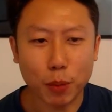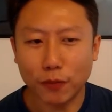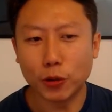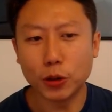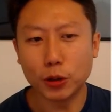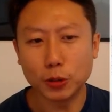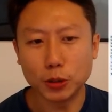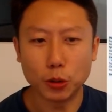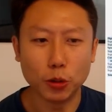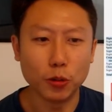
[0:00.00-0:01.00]
the portfolio
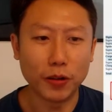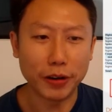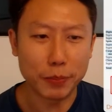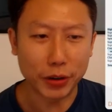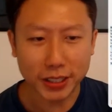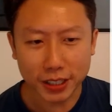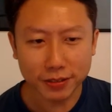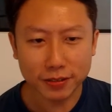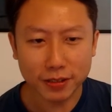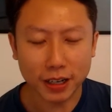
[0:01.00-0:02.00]
also don't look very
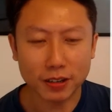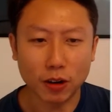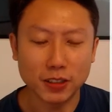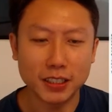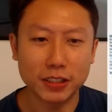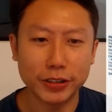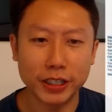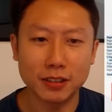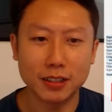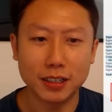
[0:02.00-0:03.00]
impressive, right?
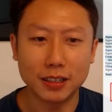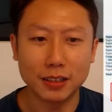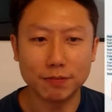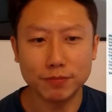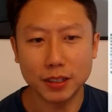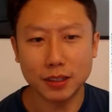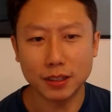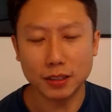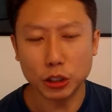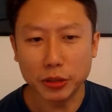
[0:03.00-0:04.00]
Considering
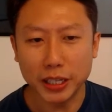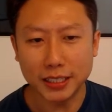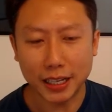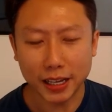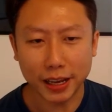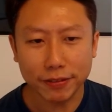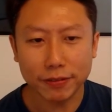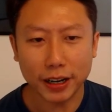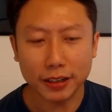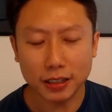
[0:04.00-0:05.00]
the units that they
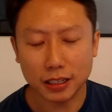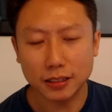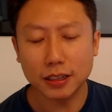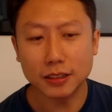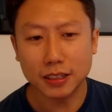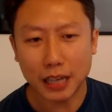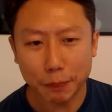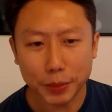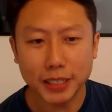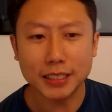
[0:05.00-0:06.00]
have, right? The
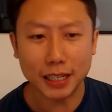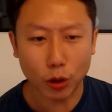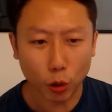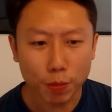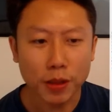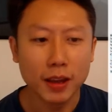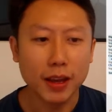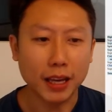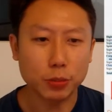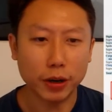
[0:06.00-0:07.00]
companies that they own,
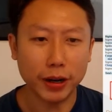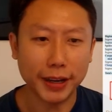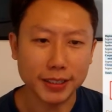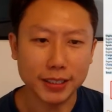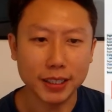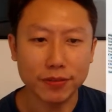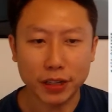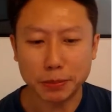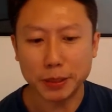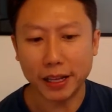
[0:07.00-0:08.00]
as well as the
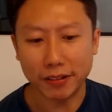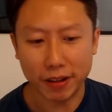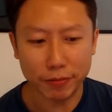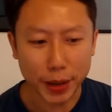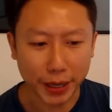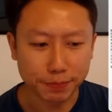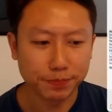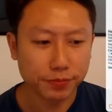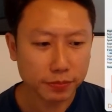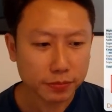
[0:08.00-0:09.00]
investment that they have
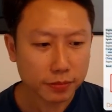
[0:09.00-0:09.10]
made.